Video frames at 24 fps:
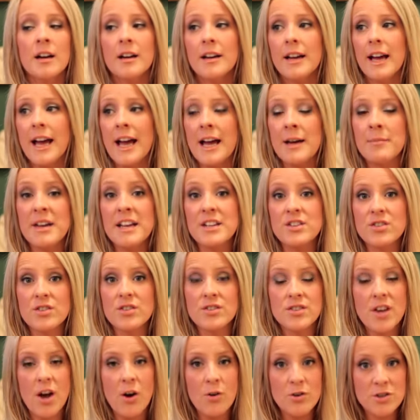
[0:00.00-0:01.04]
It
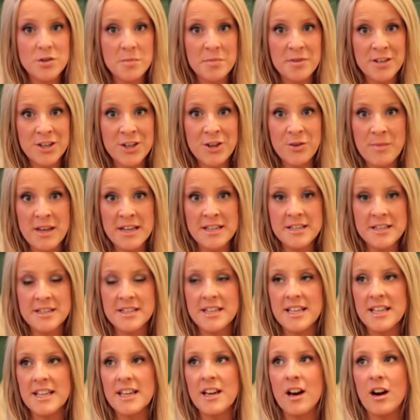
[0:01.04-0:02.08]
does hold up in
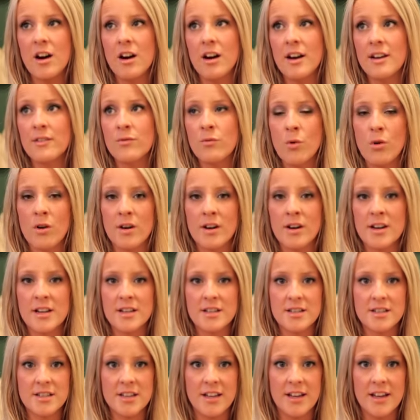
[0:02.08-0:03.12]
humidity. I've worn
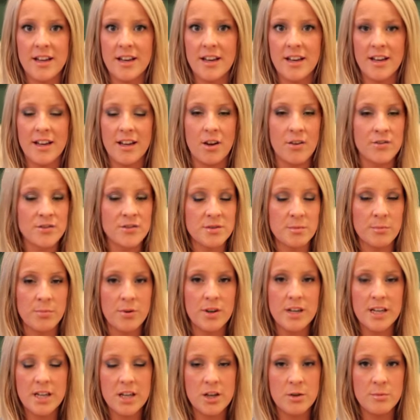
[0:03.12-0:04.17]
it on some
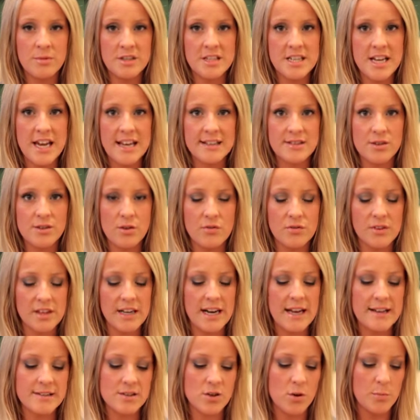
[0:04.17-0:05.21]
pretty humid days over the
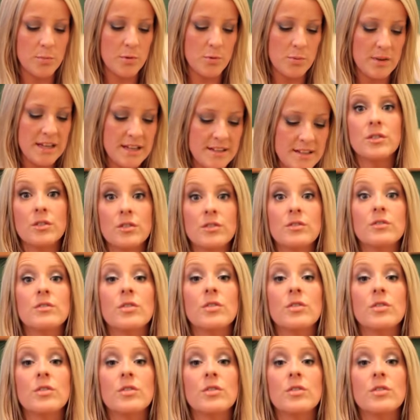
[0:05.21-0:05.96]
last couple of weeks.